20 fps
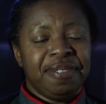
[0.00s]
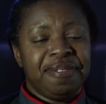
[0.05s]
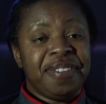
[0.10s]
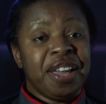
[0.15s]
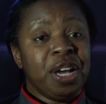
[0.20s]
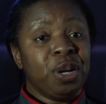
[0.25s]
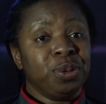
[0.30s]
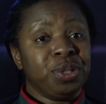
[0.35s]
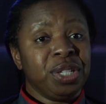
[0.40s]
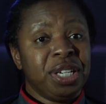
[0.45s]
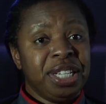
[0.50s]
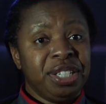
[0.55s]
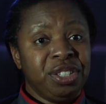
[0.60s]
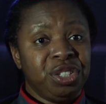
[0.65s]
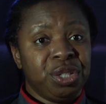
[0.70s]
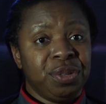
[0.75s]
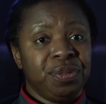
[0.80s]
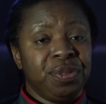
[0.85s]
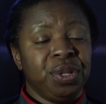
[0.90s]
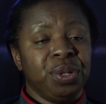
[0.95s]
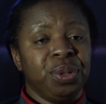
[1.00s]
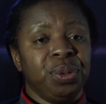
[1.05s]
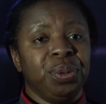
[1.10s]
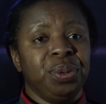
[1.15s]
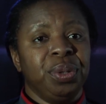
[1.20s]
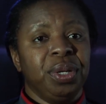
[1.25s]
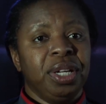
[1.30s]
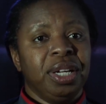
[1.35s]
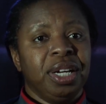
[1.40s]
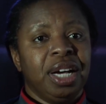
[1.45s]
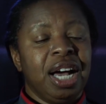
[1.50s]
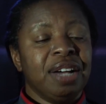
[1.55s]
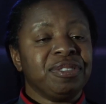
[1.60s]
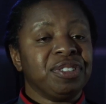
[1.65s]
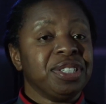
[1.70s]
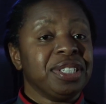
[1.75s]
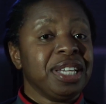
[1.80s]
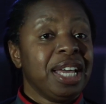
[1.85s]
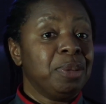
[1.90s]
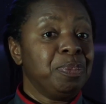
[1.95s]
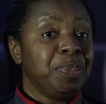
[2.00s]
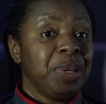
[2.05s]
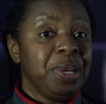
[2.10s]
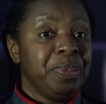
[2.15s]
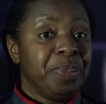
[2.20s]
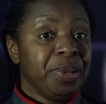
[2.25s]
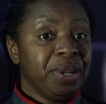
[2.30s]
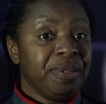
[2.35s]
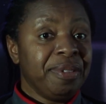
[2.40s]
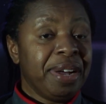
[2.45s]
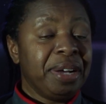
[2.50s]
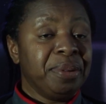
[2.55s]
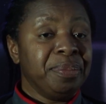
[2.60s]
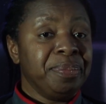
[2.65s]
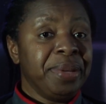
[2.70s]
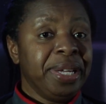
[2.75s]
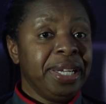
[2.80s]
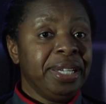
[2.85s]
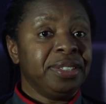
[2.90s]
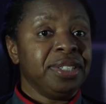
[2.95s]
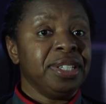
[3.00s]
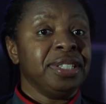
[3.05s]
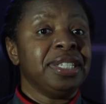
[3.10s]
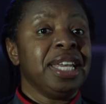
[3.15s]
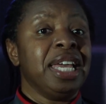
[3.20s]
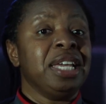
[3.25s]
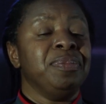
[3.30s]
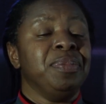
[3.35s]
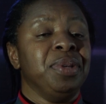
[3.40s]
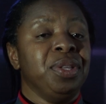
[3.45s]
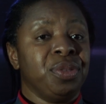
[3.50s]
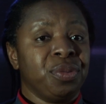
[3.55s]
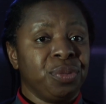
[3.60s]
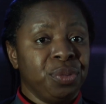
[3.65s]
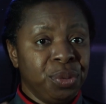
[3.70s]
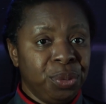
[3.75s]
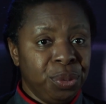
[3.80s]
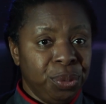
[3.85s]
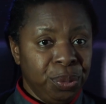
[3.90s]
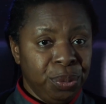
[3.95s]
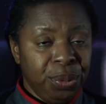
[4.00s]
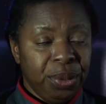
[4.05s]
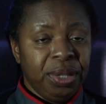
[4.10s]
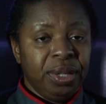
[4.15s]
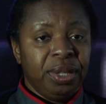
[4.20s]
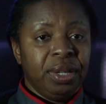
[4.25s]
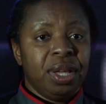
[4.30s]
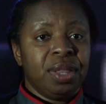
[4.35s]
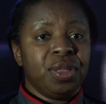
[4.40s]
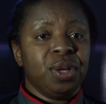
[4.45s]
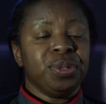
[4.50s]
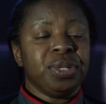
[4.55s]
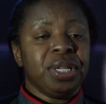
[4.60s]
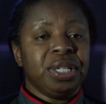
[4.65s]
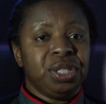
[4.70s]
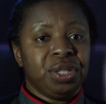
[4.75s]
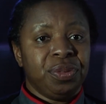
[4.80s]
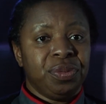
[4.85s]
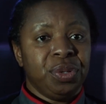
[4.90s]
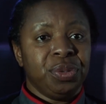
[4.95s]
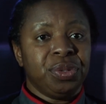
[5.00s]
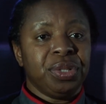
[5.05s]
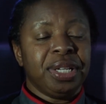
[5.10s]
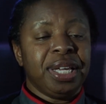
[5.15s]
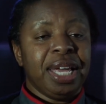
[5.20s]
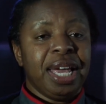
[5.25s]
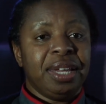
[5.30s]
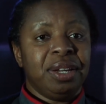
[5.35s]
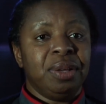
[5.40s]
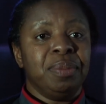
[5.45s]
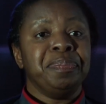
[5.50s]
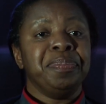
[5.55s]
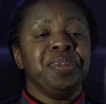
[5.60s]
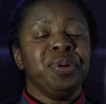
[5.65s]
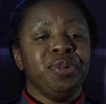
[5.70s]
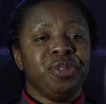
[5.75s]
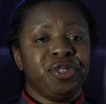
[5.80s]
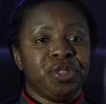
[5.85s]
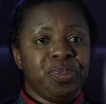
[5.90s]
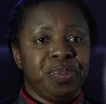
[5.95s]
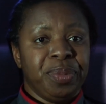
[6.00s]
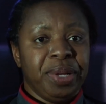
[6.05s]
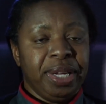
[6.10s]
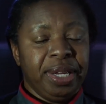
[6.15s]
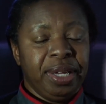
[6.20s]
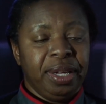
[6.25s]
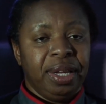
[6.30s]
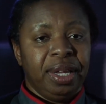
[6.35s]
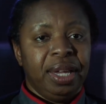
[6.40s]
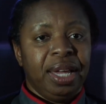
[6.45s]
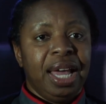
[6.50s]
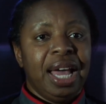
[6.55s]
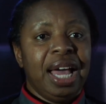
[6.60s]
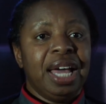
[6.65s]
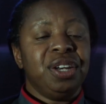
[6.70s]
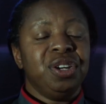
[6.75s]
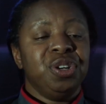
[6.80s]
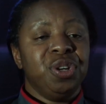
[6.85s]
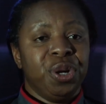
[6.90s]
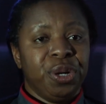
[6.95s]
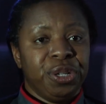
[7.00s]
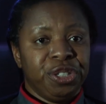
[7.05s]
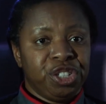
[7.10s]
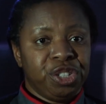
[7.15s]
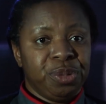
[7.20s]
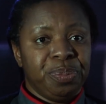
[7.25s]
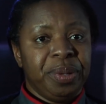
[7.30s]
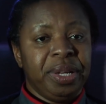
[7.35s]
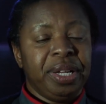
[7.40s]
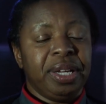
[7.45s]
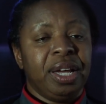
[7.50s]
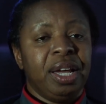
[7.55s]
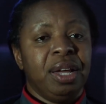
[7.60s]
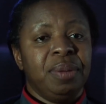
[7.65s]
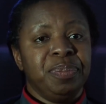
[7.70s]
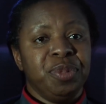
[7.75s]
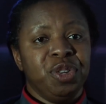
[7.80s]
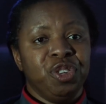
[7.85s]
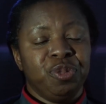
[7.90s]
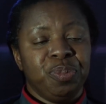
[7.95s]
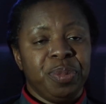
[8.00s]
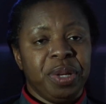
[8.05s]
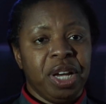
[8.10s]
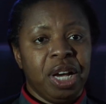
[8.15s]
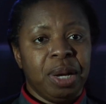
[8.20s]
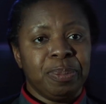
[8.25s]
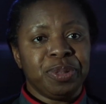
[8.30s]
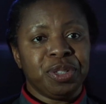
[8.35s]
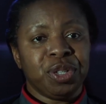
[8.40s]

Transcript: failed an interview, I've just had people around me to take me through those interviews again and boost me and nurture me and move me up.